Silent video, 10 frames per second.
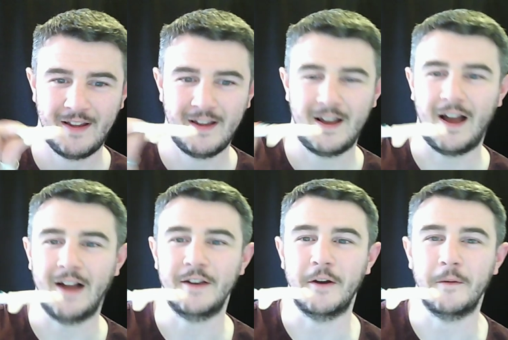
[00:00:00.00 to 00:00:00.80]

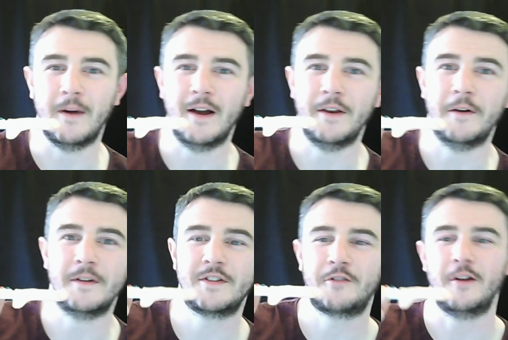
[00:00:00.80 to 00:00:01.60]
I know I know
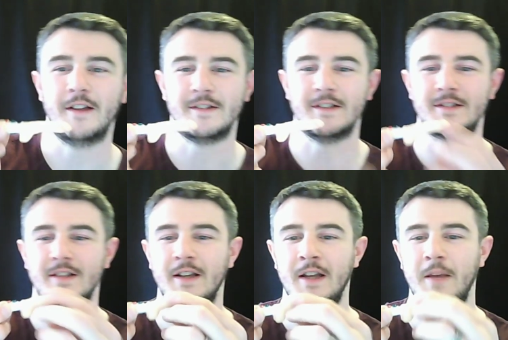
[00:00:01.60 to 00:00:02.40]
it's crazy isn't
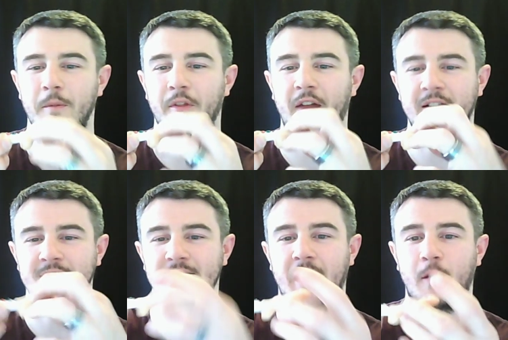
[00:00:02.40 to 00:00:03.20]
it but that
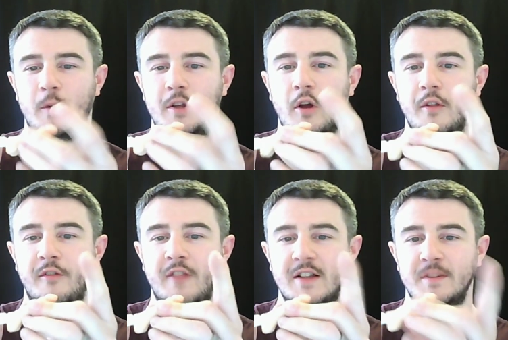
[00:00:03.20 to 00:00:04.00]
is how we got the
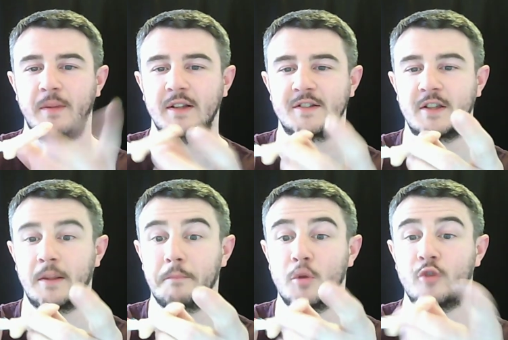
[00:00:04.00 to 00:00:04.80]
flexibility and the
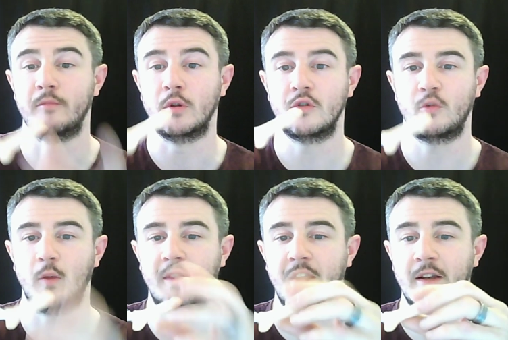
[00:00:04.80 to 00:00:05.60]
movement
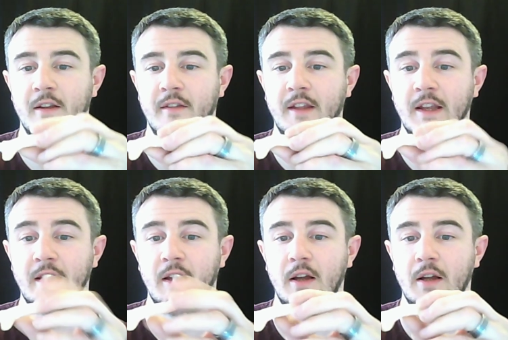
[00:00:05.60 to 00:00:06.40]
within
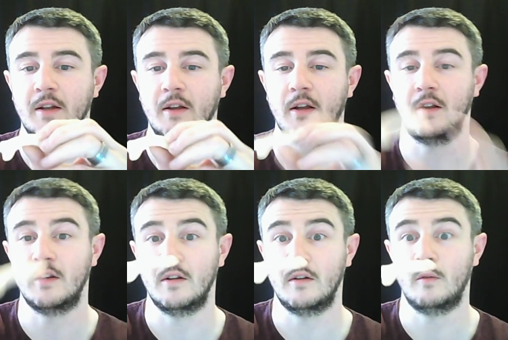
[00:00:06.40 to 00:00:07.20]
the
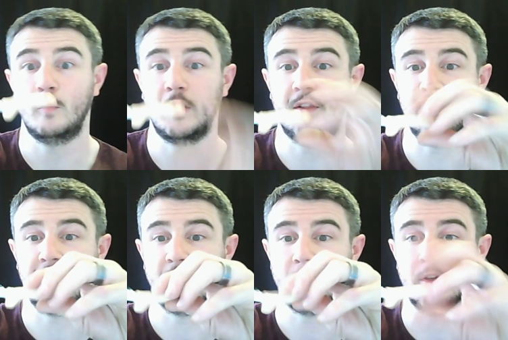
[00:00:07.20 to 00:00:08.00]
within the
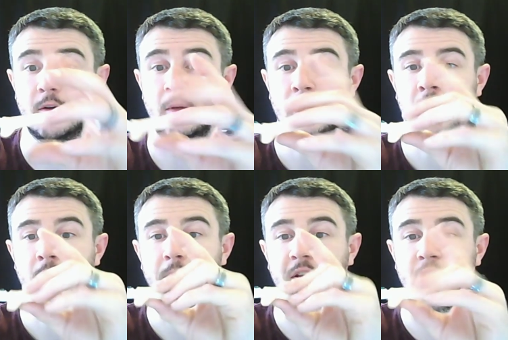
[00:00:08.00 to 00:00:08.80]
dildo
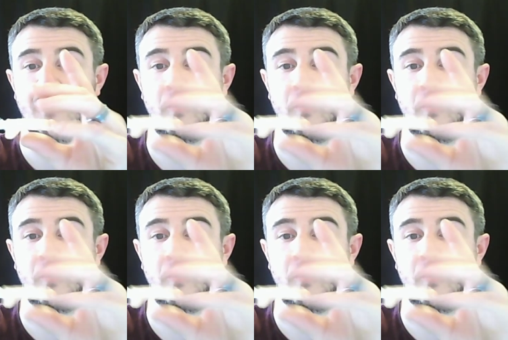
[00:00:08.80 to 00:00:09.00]
because there was